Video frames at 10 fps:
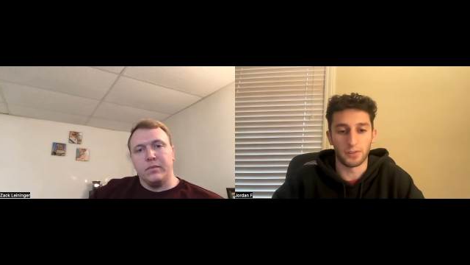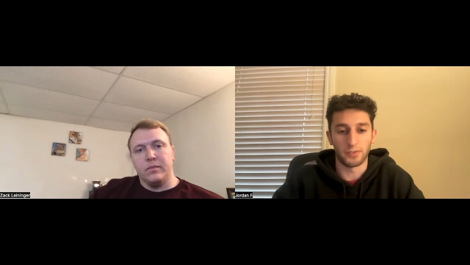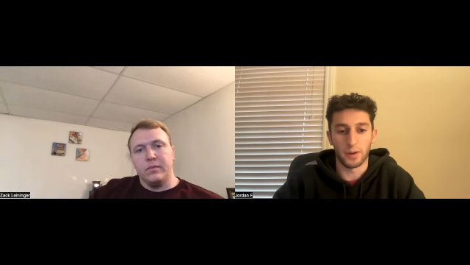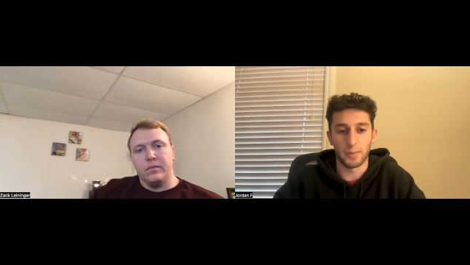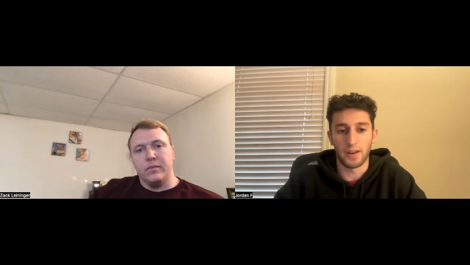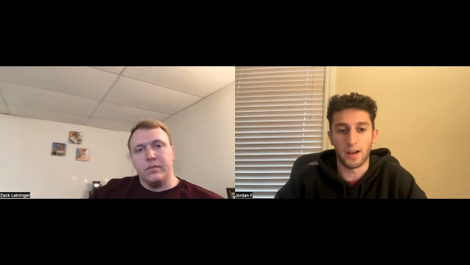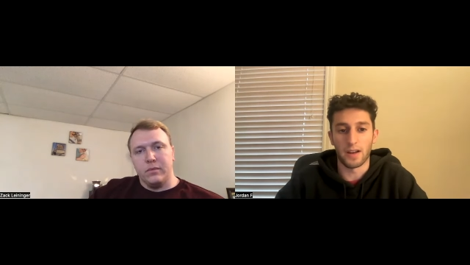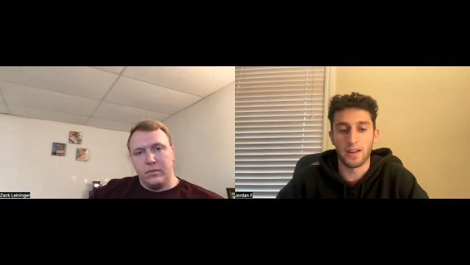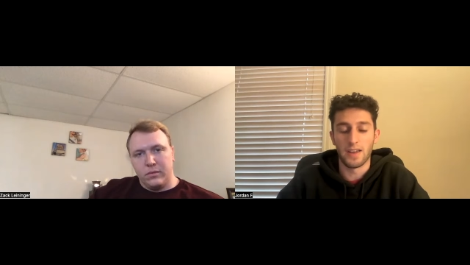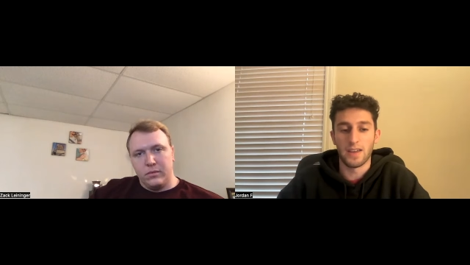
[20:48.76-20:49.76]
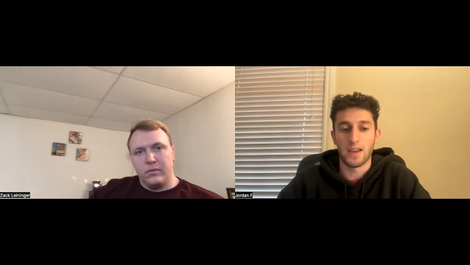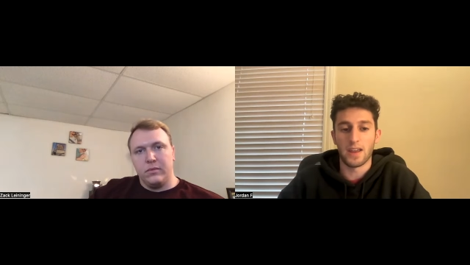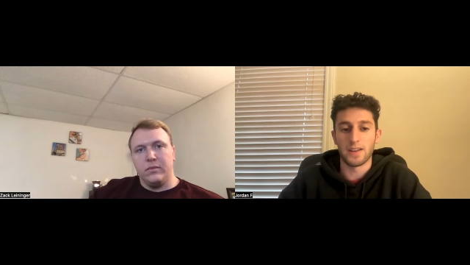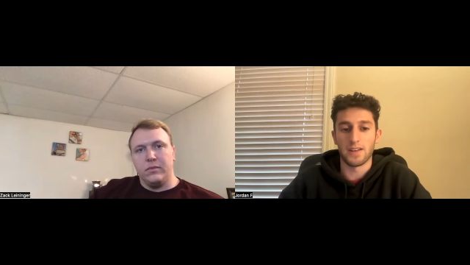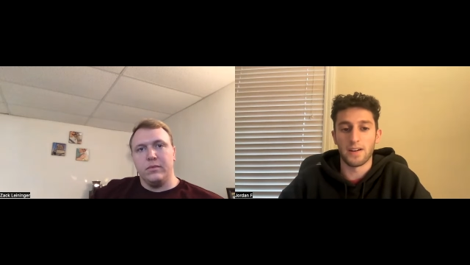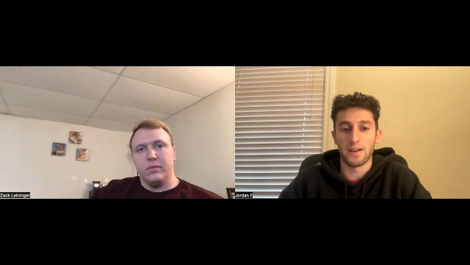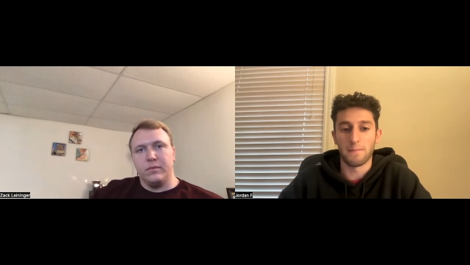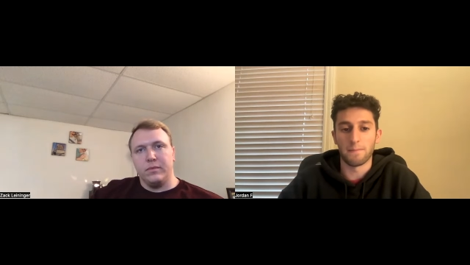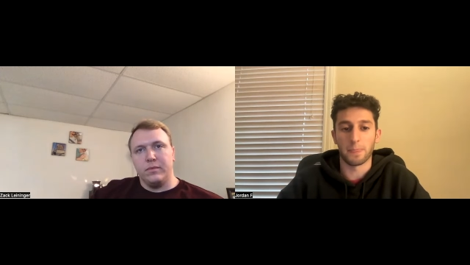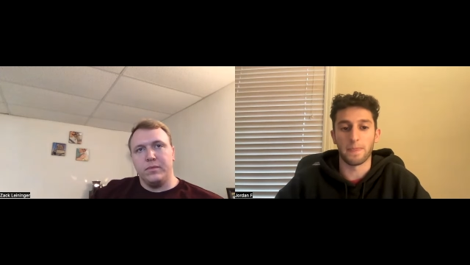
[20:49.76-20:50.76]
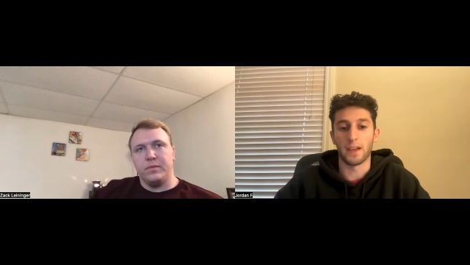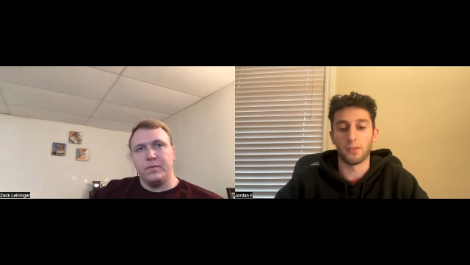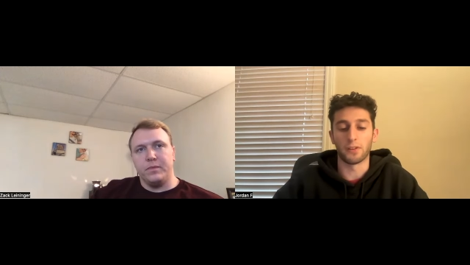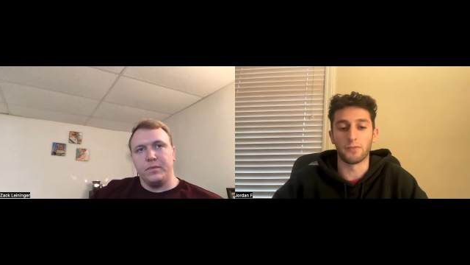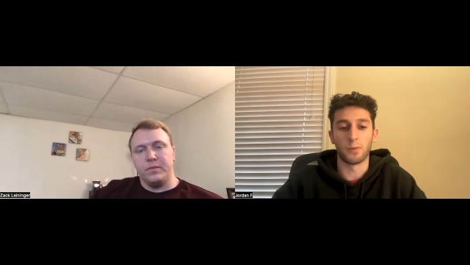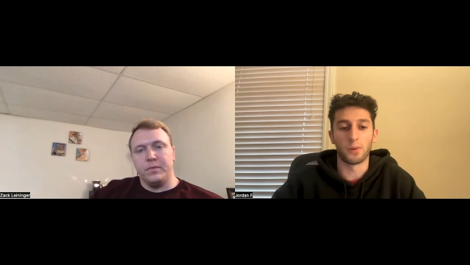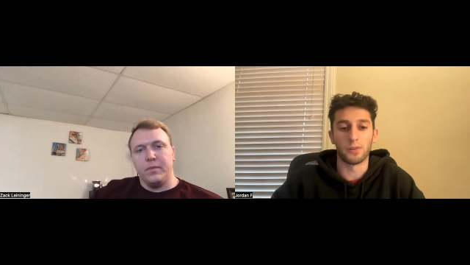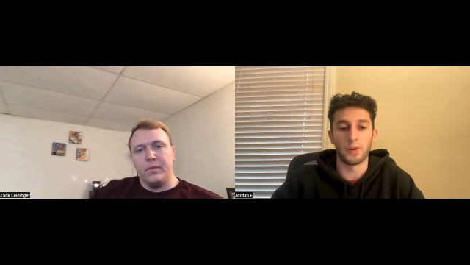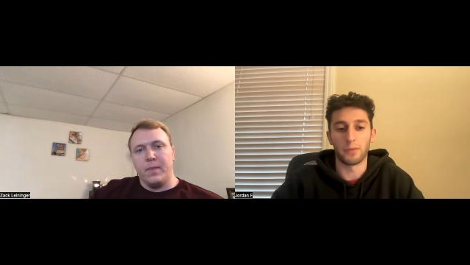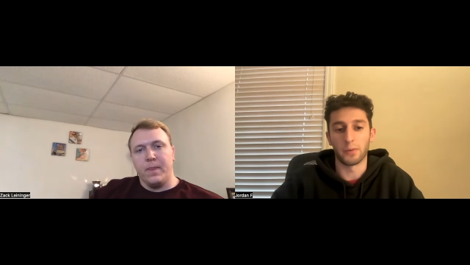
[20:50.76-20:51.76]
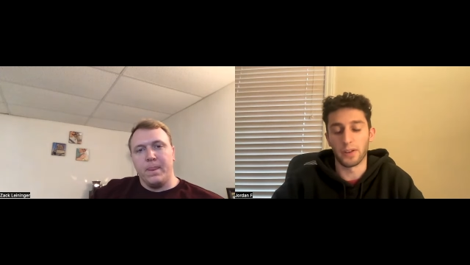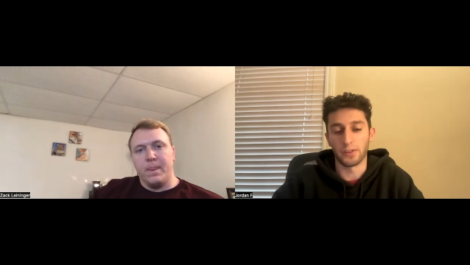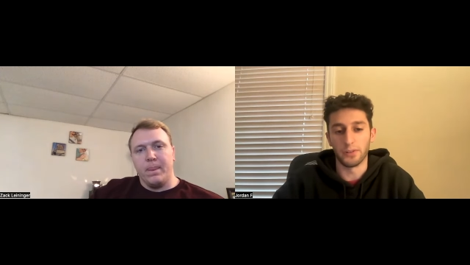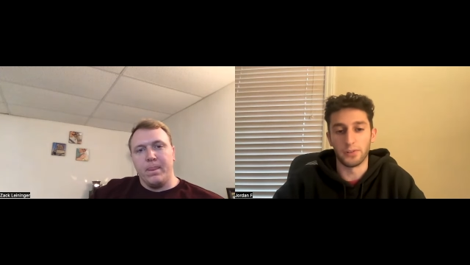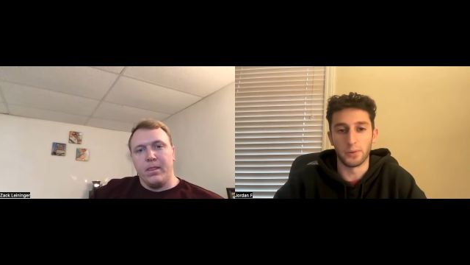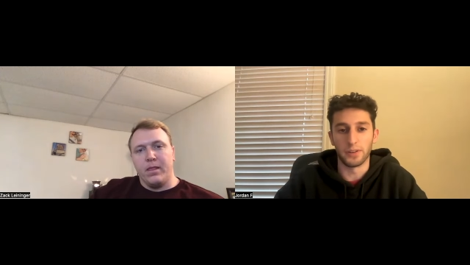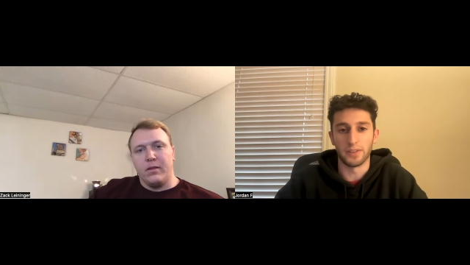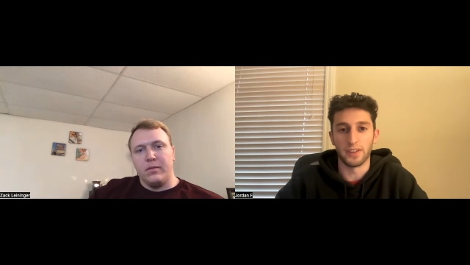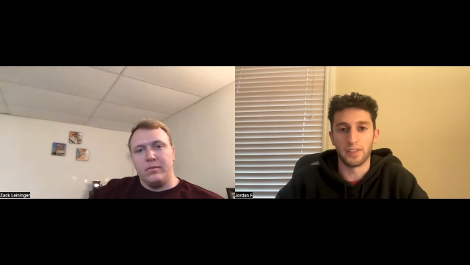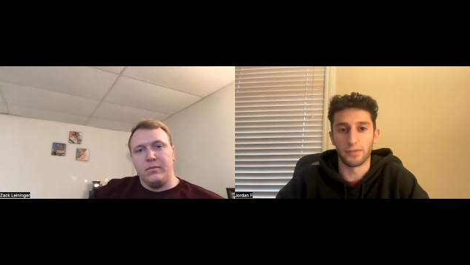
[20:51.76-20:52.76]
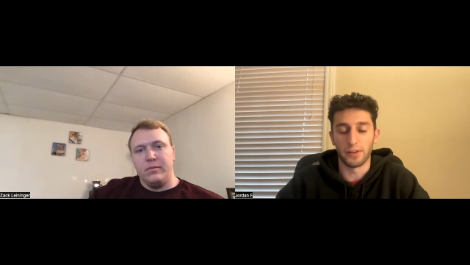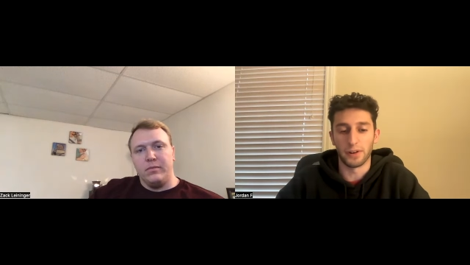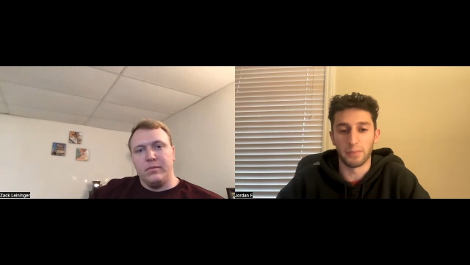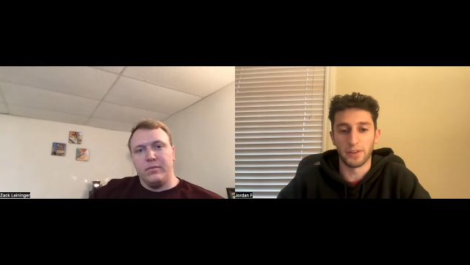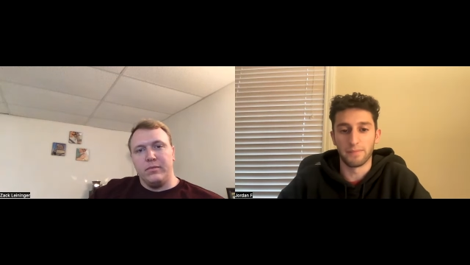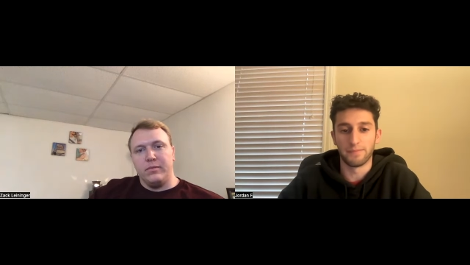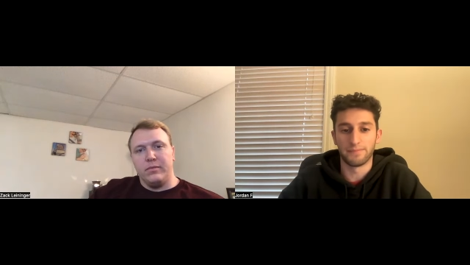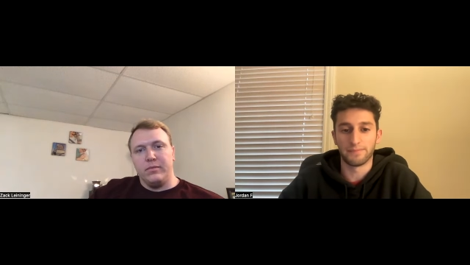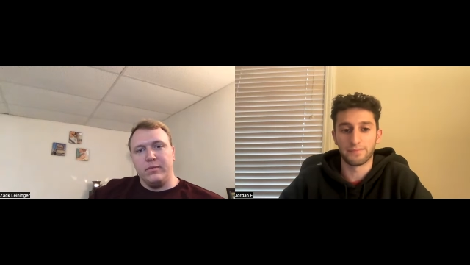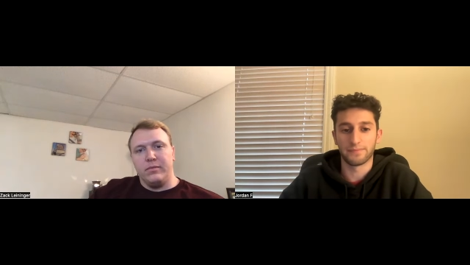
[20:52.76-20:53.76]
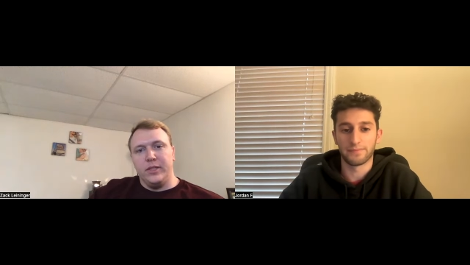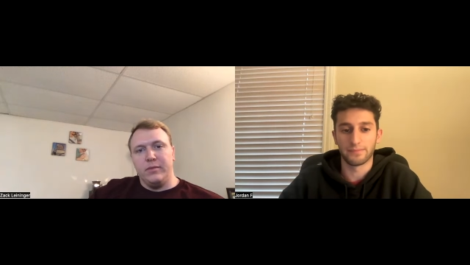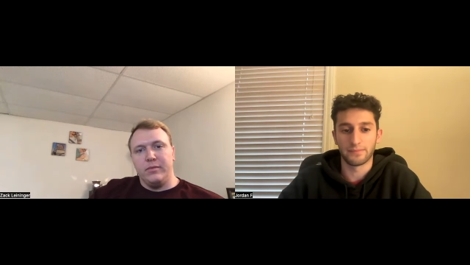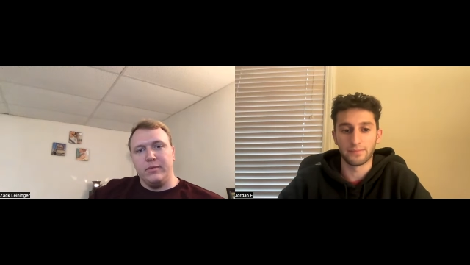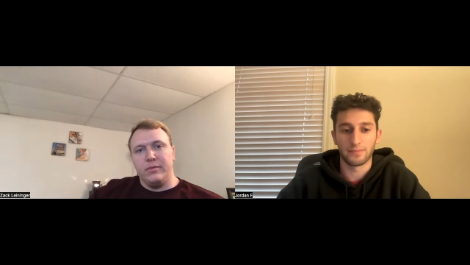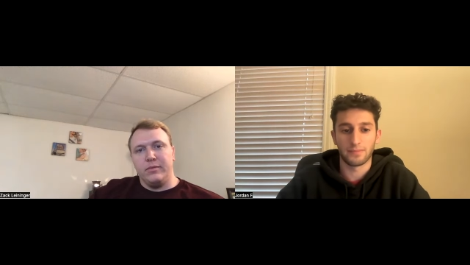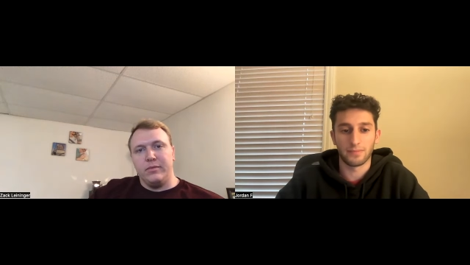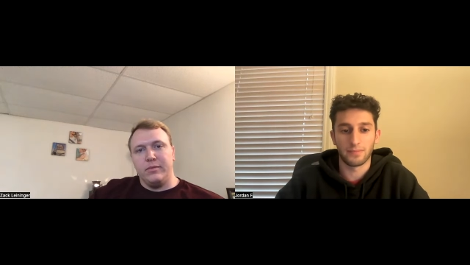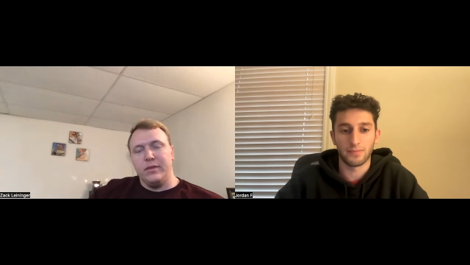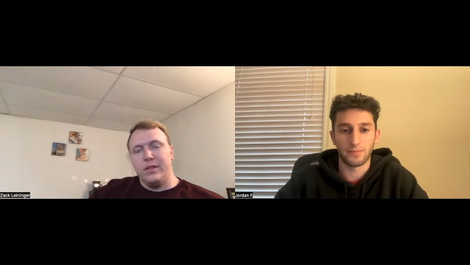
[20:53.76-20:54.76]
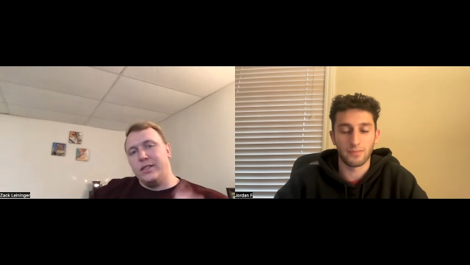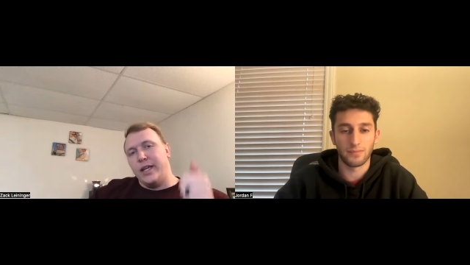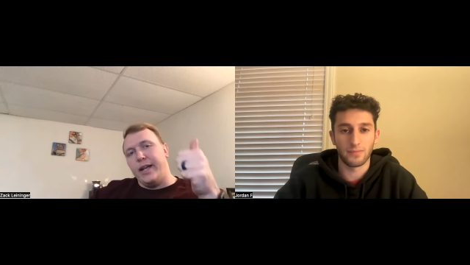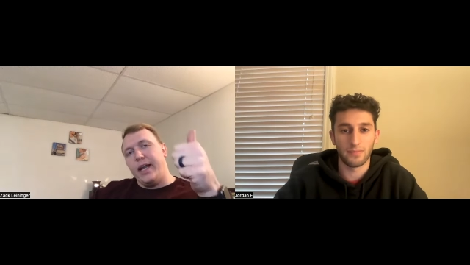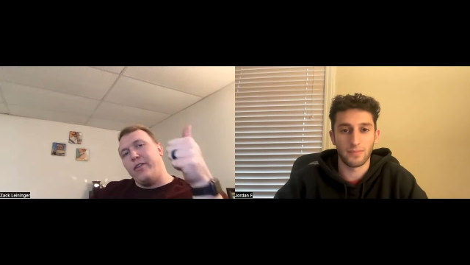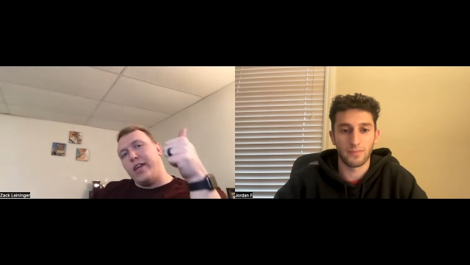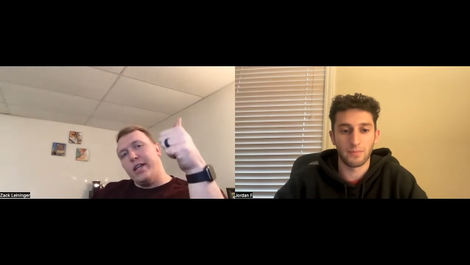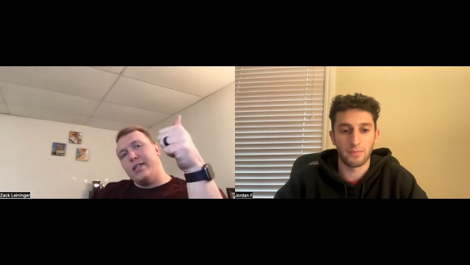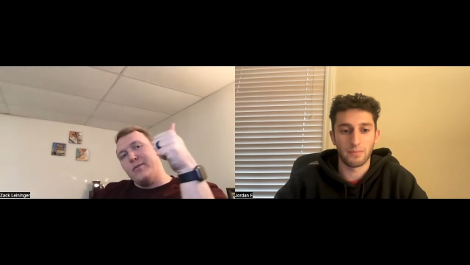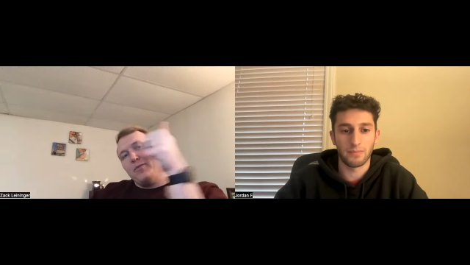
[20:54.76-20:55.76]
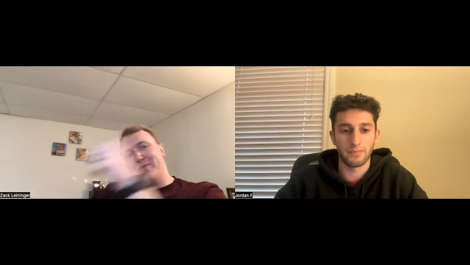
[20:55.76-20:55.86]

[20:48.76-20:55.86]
Speaker 1: for coming on. And um, yeah, looking forward to everyone else who joins in the Freedom Team.
Speaker 2: Excited to have you guys.